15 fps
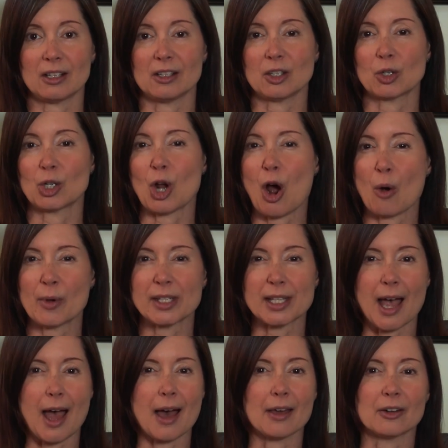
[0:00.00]
And you can always
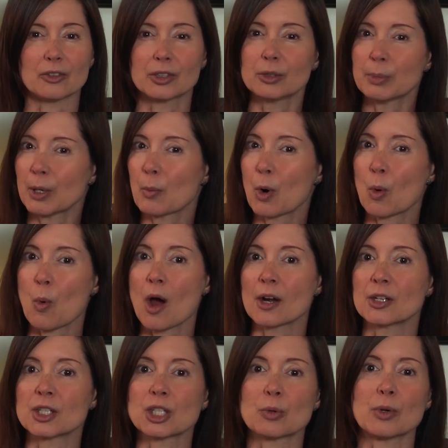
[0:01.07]
add a little bit more
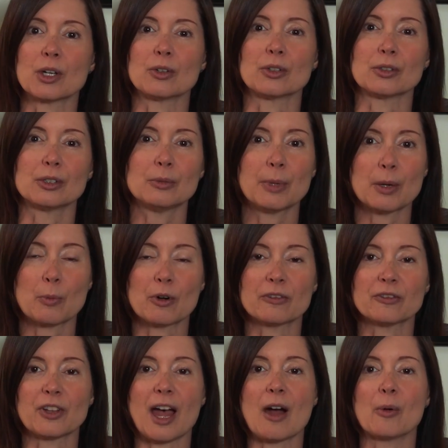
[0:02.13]
water to it or a little bit more
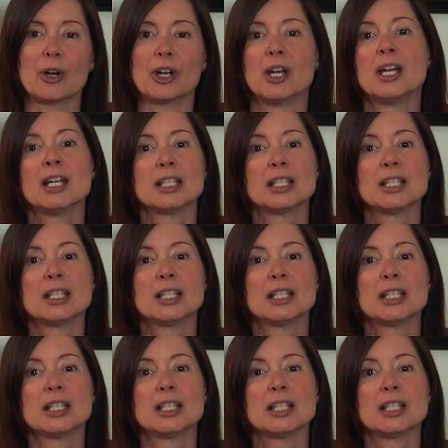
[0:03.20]
flour